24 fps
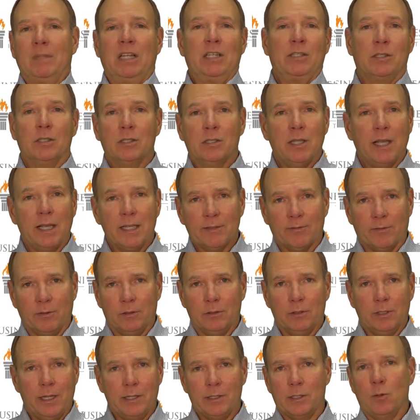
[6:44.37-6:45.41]

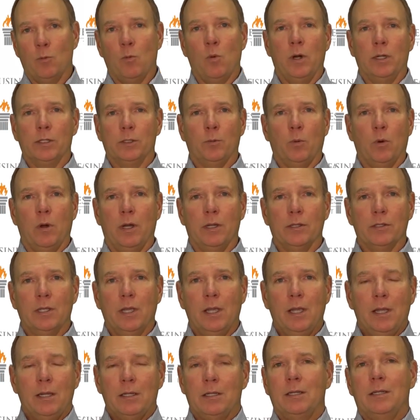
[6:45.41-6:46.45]
successful as it once was.
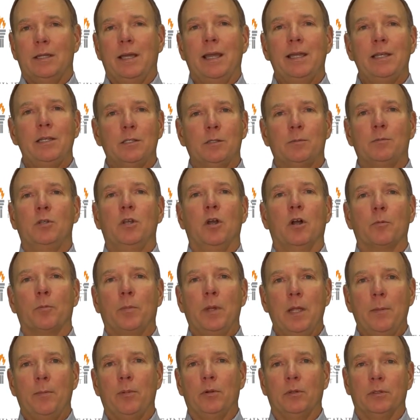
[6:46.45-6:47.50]
Today's young
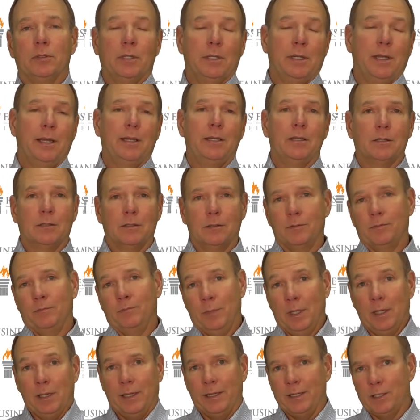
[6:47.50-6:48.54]
people, today's
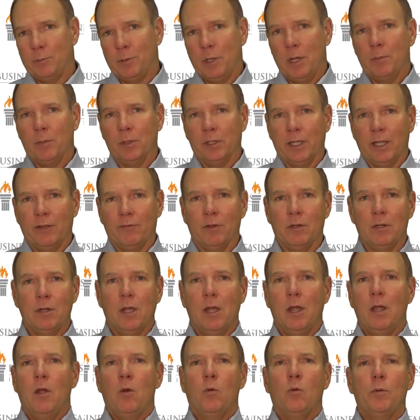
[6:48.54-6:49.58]
middle aged people even,
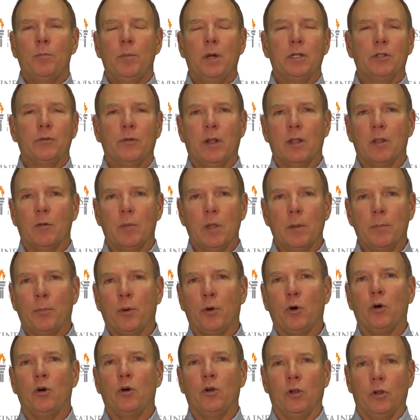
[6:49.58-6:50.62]
would much rather be
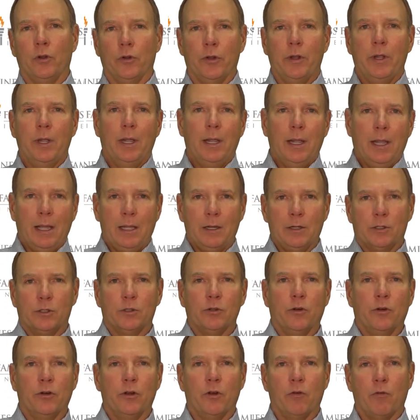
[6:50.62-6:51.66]
pulled in a
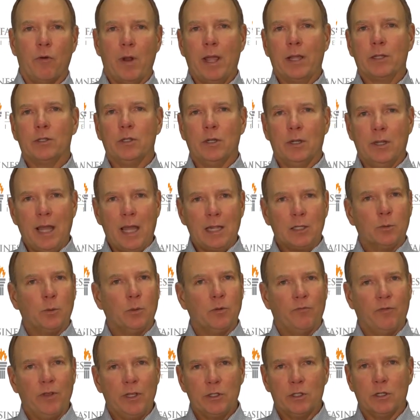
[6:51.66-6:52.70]
certain direction. And that's
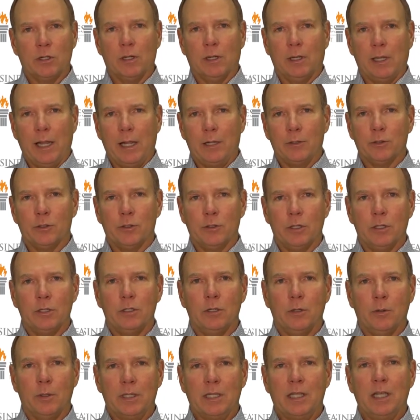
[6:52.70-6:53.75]
what vision allows you to
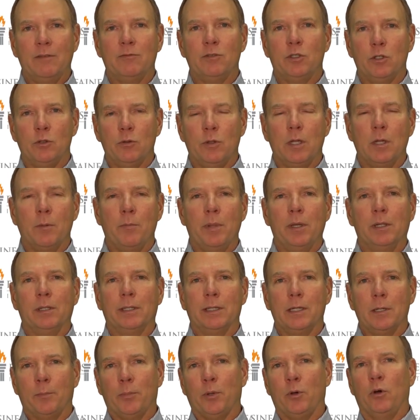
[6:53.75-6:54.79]
do. It gives you the
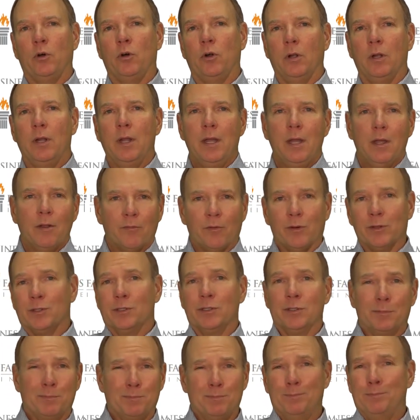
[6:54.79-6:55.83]
ability to pull
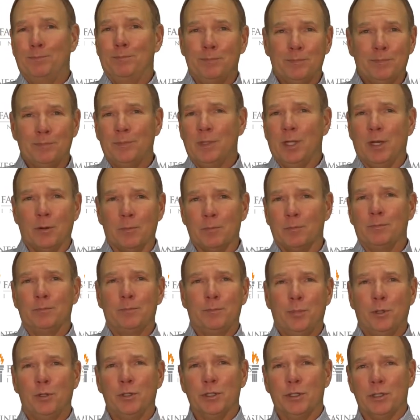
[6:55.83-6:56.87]
versus, you know,
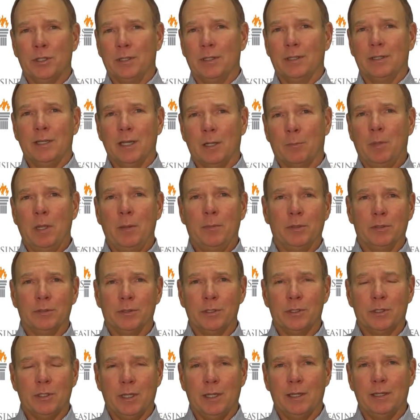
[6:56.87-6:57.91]
push and kick people in
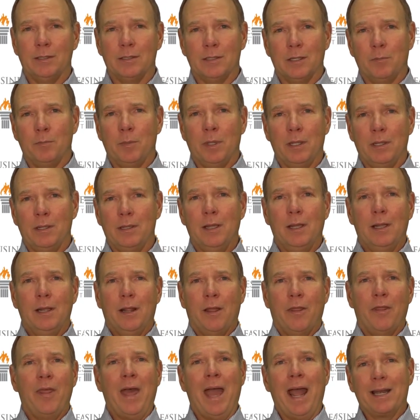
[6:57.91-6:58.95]
the shins and be
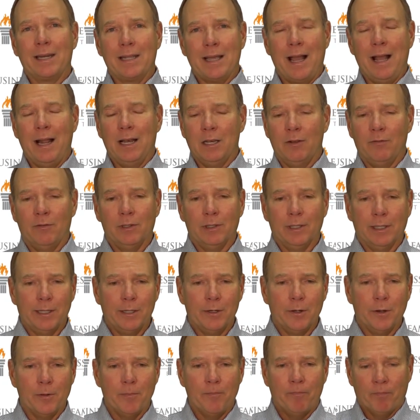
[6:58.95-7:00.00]
that kind of a
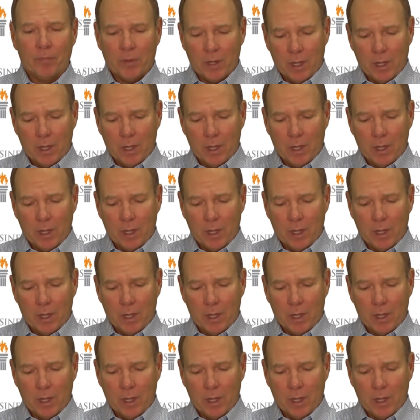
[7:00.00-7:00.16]
leader.